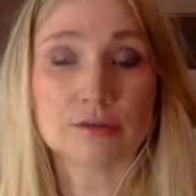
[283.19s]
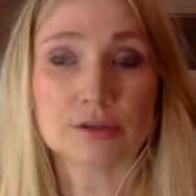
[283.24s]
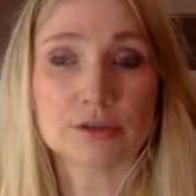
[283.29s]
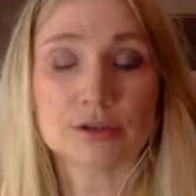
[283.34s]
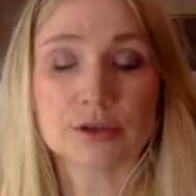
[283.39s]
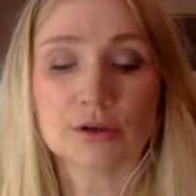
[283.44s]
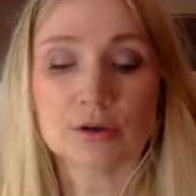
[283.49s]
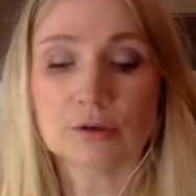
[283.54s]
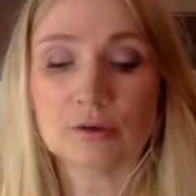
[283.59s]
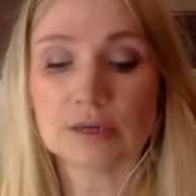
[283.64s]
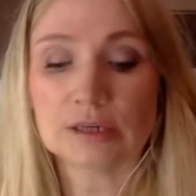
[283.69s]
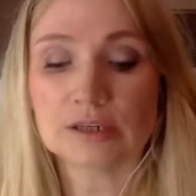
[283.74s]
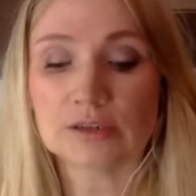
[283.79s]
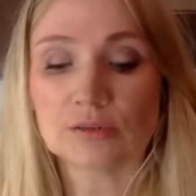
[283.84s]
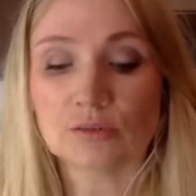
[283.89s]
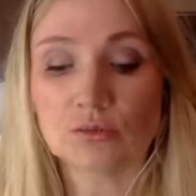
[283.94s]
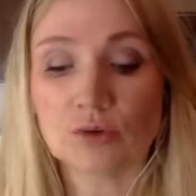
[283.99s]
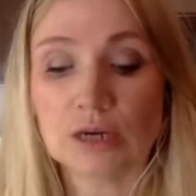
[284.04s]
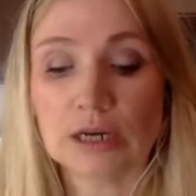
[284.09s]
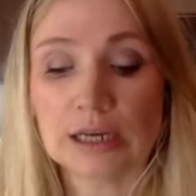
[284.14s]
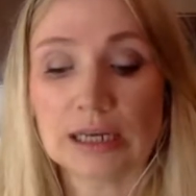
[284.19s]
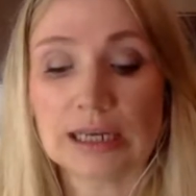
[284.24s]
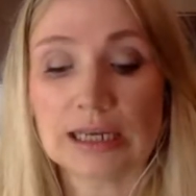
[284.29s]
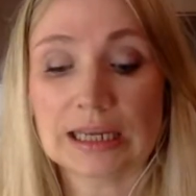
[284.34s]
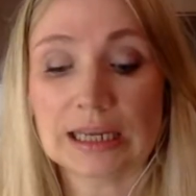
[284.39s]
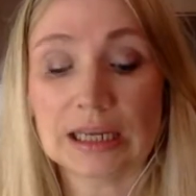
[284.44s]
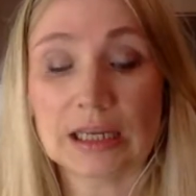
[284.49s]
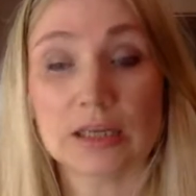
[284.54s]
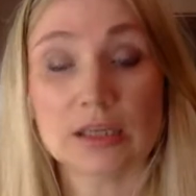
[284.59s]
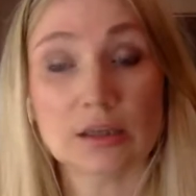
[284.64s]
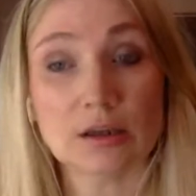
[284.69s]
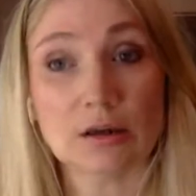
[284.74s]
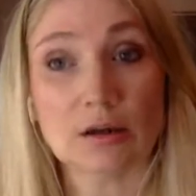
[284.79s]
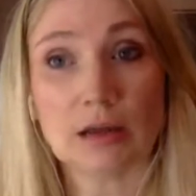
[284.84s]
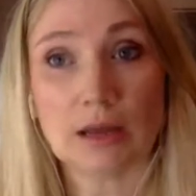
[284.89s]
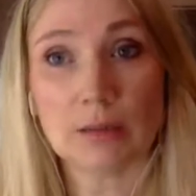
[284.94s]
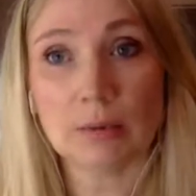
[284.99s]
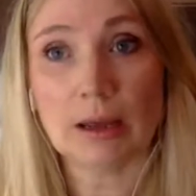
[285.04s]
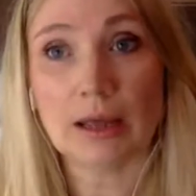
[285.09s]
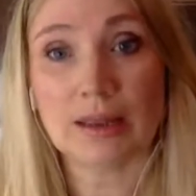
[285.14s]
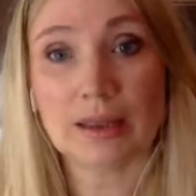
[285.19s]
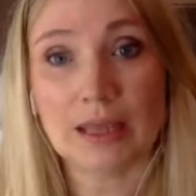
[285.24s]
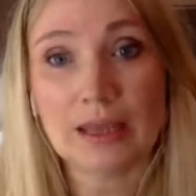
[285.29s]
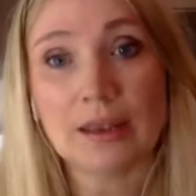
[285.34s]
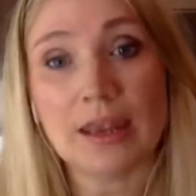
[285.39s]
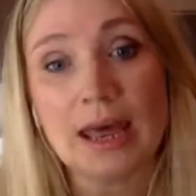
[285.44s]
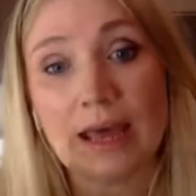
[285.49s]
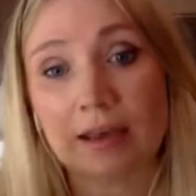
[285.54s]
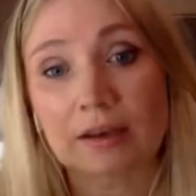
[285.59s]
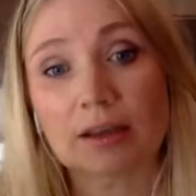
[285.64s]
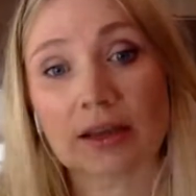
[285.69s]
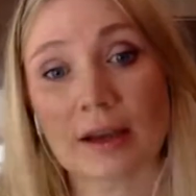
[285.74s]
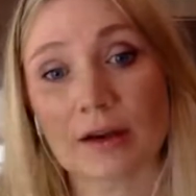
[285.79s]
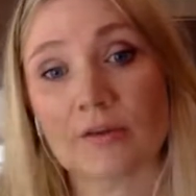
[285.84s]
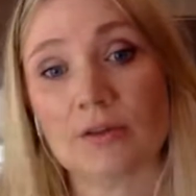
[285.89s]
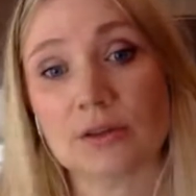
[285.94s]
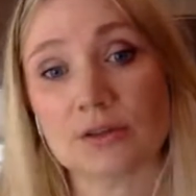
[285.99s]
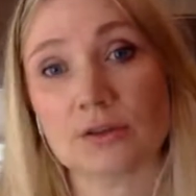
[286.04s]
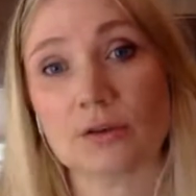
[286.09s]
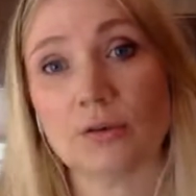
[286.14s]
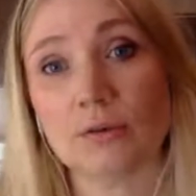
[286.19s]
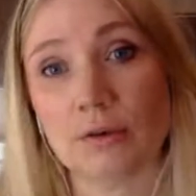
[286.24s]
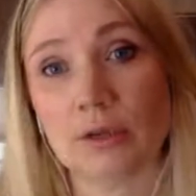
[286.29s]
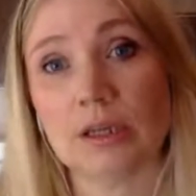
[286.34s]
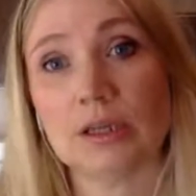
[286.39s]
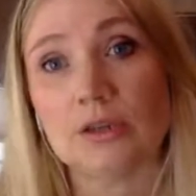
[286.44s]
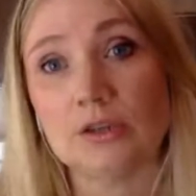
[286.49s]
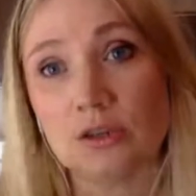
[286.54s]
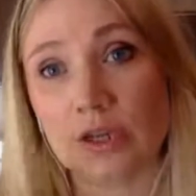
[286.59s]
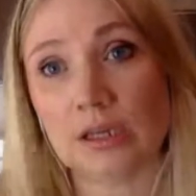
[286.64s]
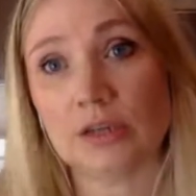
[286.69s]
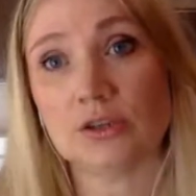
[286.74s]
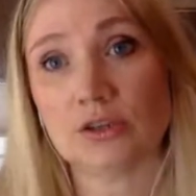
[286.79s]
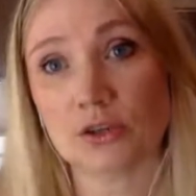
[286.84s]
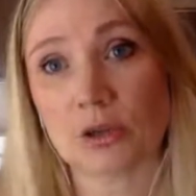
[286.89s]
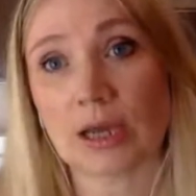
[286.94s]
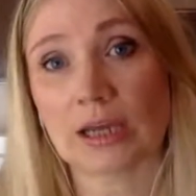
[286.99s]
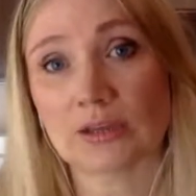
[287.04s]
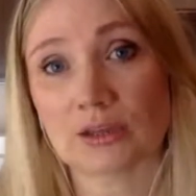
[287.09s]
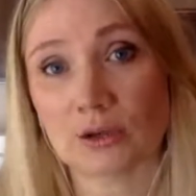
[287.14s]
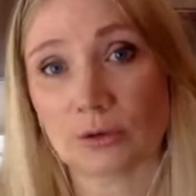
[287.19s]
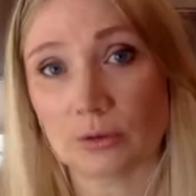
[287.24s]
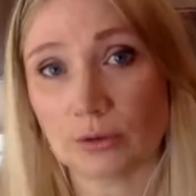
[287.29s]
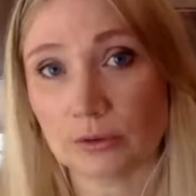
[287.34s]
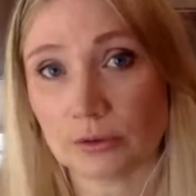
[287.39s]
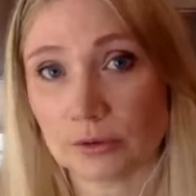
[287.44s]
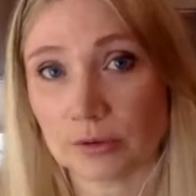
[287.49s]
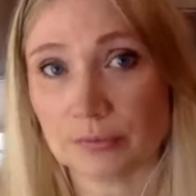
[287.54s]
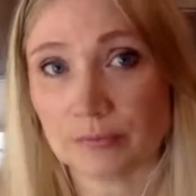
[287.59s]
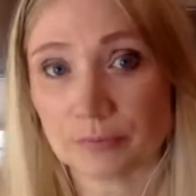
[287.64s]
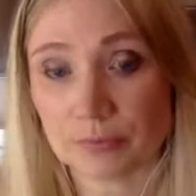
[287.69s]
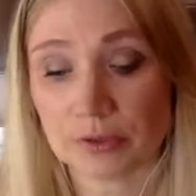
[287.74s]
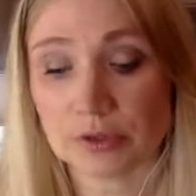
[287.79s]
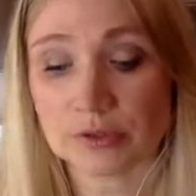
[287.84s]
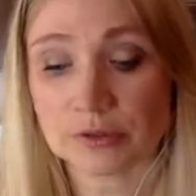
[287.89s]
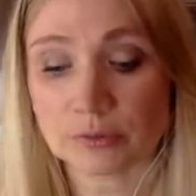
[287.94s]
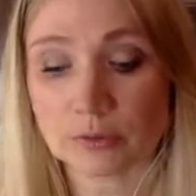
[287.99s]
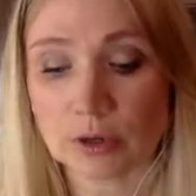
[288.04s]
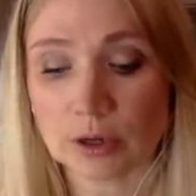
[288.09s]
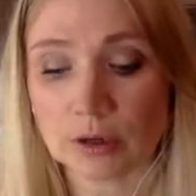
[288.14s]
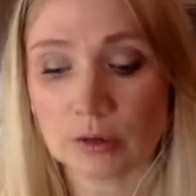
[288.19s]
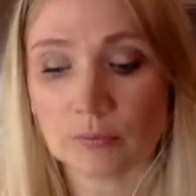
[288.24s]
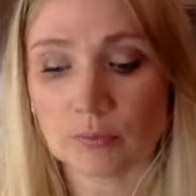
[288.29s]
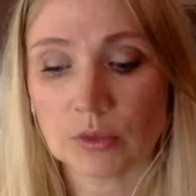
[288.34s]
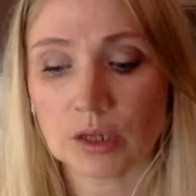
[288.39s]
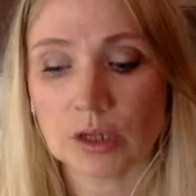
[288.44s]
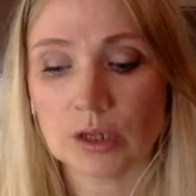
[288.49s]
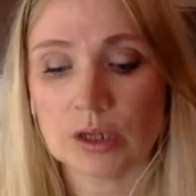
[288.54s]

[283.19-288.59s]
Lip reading: So it's a really key time, and then that carries on into adulthood as well.